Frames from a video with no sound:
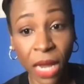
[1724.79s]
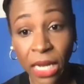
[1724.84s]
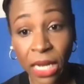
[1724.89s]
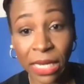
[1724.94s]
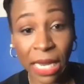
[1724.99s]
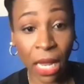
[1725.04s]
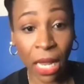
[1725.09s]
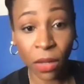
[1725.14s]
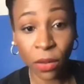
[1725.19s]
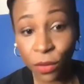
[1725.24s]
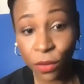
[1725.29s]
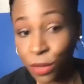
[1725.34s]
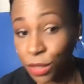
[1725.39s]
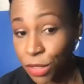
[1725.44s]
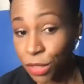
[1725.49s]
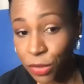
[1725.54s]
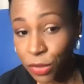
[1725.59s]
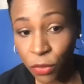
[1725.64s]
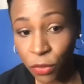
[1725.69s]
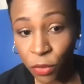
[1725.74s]
I downloaded
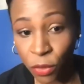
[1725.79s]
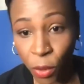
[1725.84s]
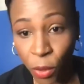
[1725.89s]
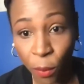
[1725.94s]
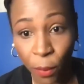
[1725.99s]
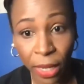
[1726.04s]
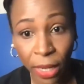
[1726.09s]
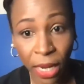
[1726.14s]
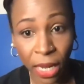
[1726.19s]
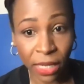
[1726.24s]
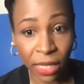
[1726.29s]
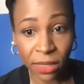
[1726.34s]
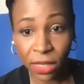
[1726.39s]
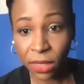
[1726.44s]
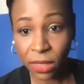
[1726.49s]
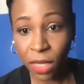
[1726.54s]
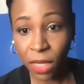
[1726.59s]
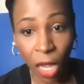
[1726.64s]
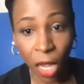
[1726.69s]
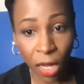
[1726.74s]
Zoom, and I did
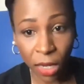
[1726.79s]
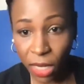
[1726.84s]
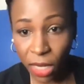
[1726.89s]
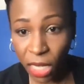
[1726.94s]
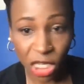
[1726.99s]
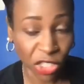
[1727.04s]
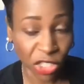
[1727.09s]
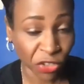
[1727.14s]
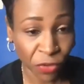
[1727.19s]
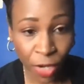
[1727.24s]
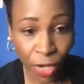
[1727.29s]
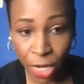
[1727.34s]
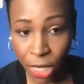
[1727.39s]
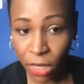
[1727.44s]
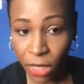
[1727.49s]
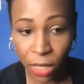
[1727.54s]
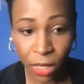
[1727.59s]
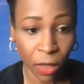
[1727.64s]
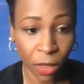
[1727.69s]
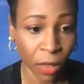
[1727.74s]
the online
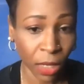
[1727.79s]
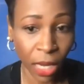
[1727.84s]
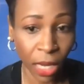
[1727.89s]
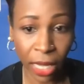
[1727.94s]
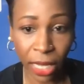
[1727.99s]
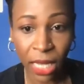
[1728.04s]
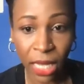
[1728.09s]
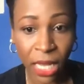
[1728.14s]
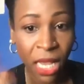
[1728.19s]
training on like